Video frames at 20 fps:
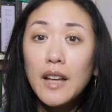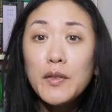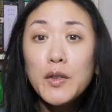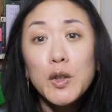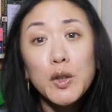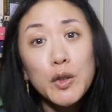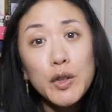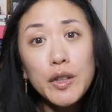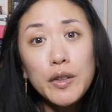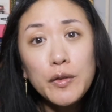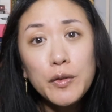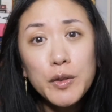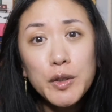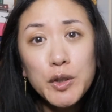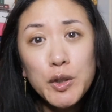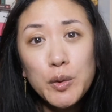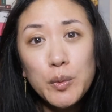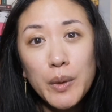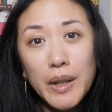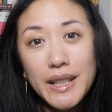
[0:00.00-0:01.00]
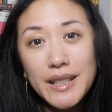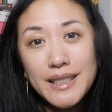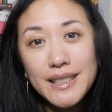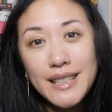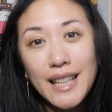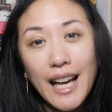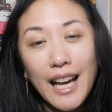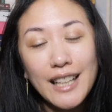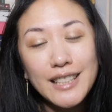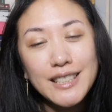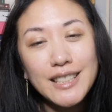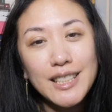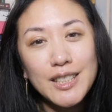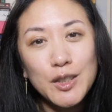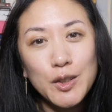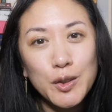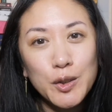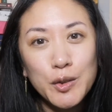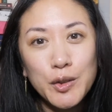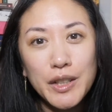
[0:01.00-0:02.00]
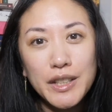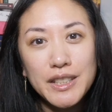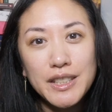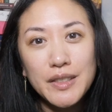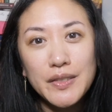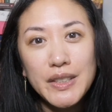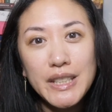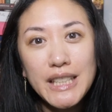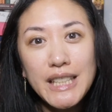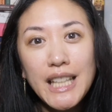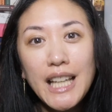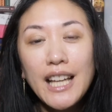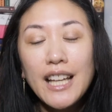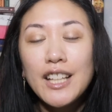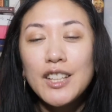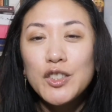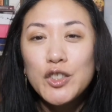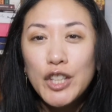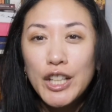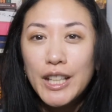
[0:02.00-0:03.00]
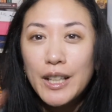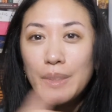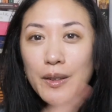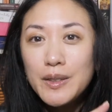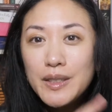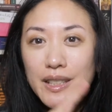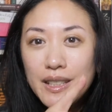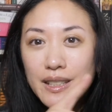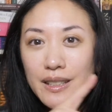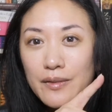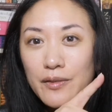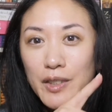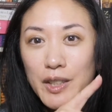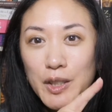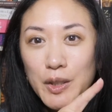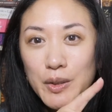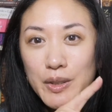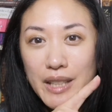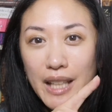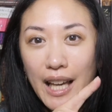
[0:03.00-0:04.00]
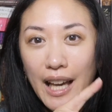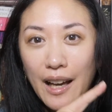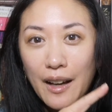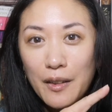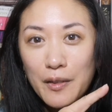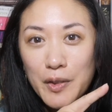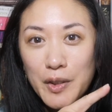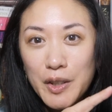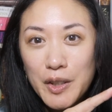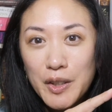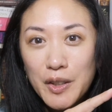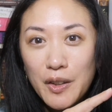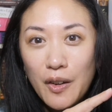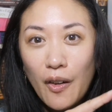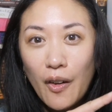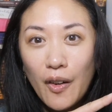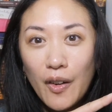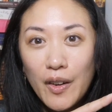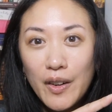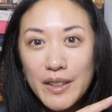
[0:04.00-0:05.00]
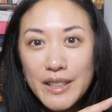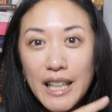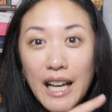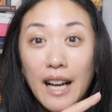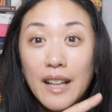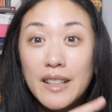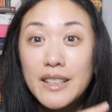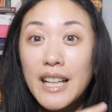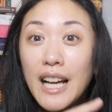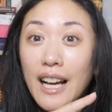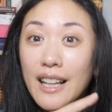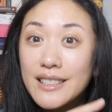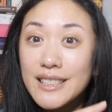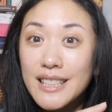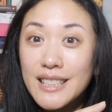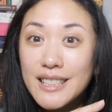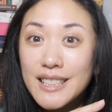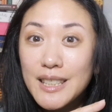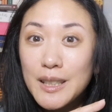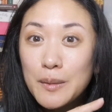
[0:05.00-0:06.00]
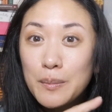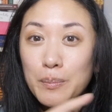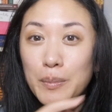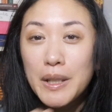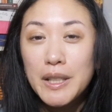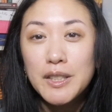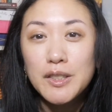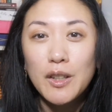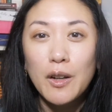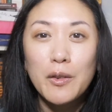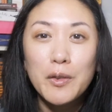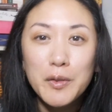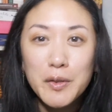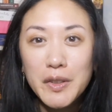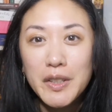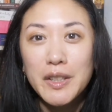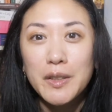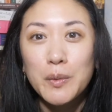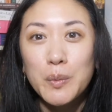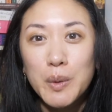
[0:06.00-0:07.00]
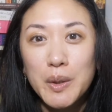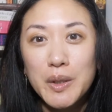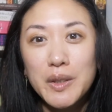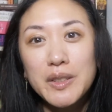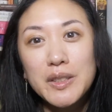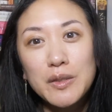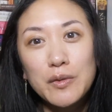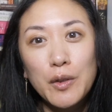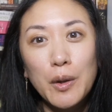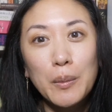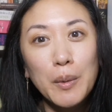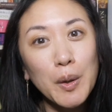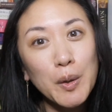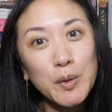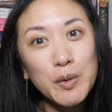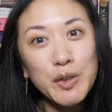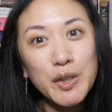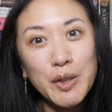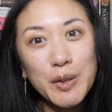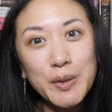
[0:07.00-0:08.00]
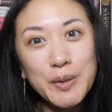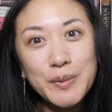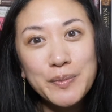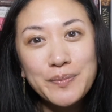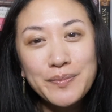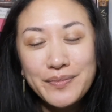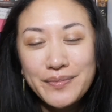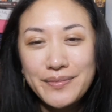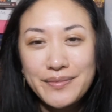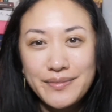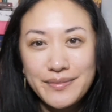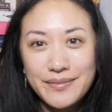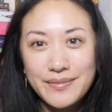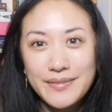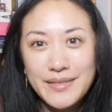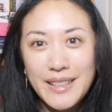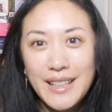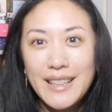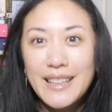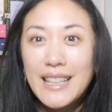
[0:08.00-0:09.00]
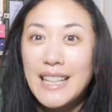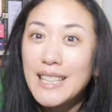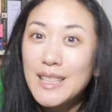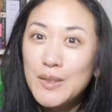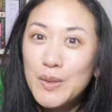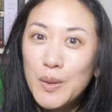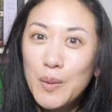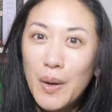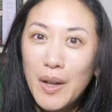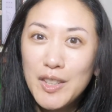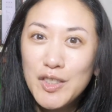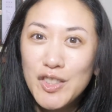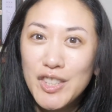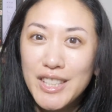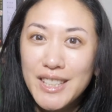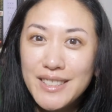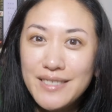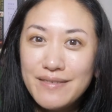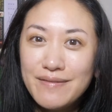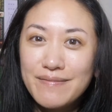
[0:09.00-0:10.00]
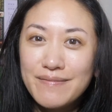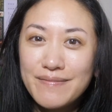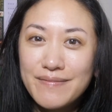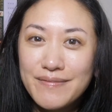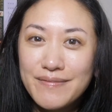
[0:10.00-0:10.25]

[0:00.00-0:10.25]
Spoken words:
If you're looking for new ways to access your creativity, check out the videos I have here on how to access it based off of the works from Osho. Thanks for watching.